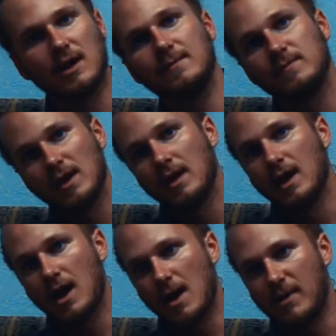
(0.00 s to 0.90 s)
Right,
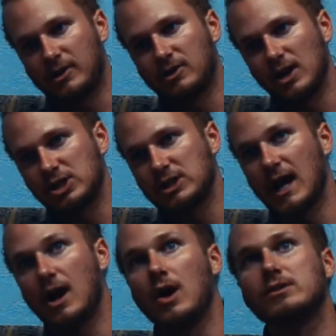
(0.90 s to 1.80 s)
um, I crushed
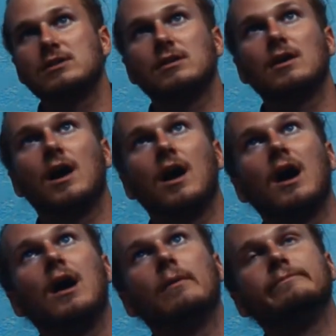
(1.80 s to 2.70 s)
out
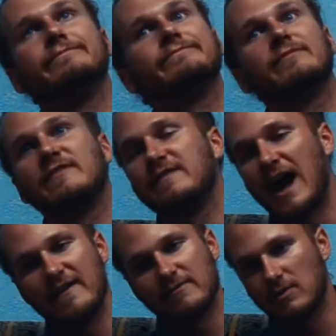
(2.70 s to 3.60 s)
um,
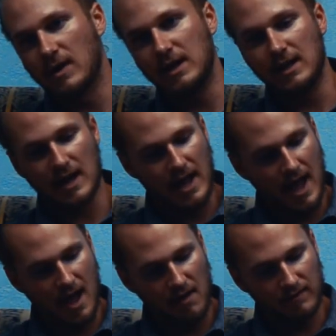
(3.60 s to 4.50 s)
five of them already, and I
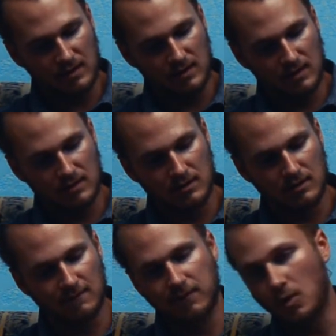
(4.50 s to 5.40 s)
have
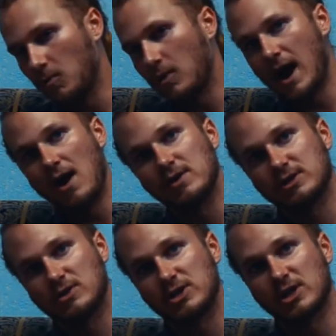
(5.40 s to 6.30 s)
four more hours
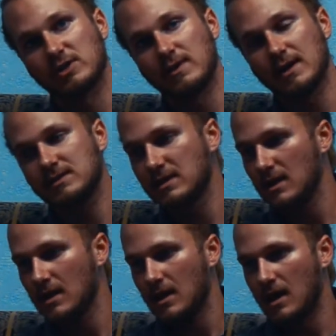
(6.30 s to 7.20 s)
to crush out the rest.
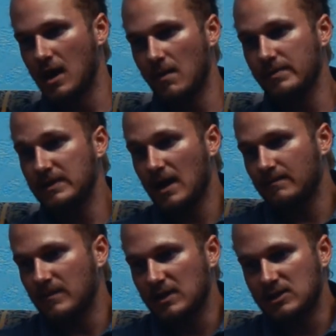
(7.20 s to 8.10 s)
Um, but
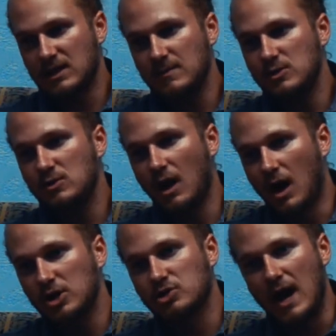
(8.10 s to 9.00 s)
yeah, it just keeps you
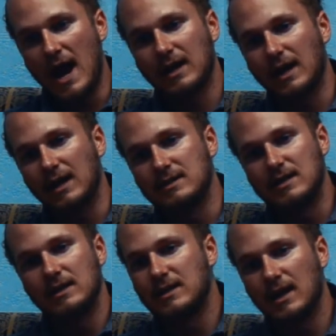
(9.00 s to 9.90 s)
on track and
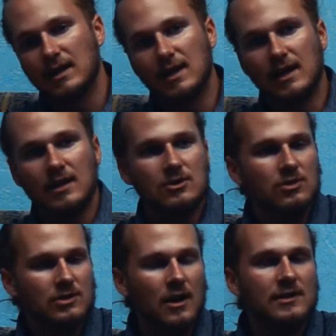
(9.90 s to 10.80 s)
dedicated, and then
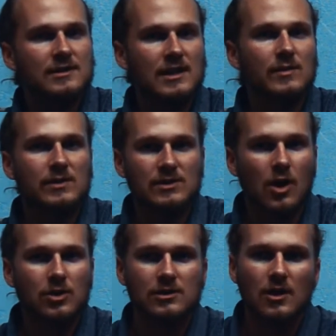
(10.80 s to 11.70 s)
you'll start seeing the
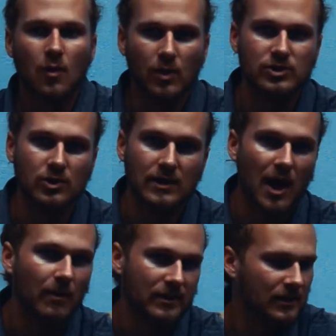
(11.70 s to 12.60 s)
results once you go
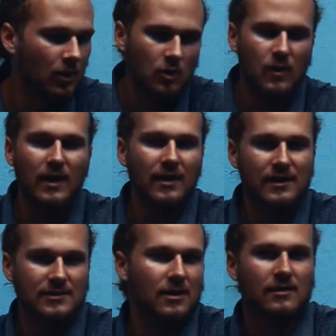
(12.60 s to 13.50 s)
down. But don't quit.
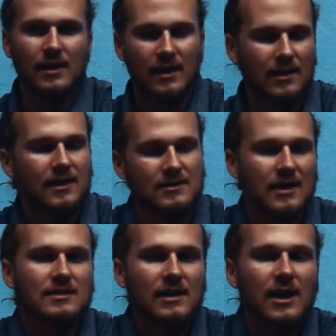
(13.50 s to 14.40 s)
It's like it's,
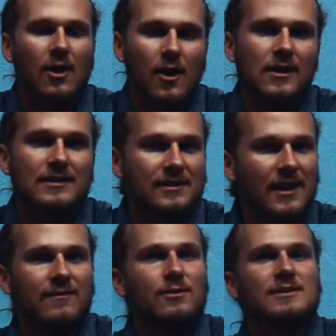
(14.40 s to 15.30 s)
it's gonna get hard.
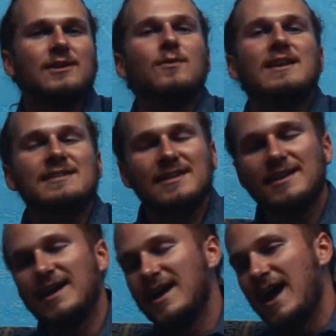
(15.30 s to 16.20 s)
If it was so
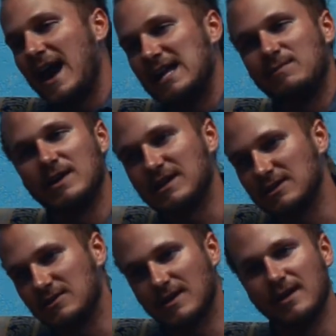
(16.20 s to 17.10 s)
easy, anybody can
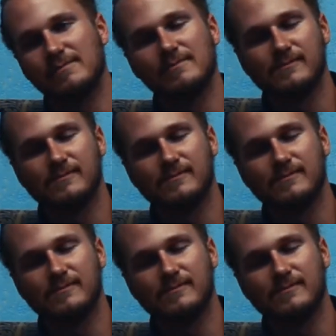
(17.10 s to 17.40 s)
do it, right?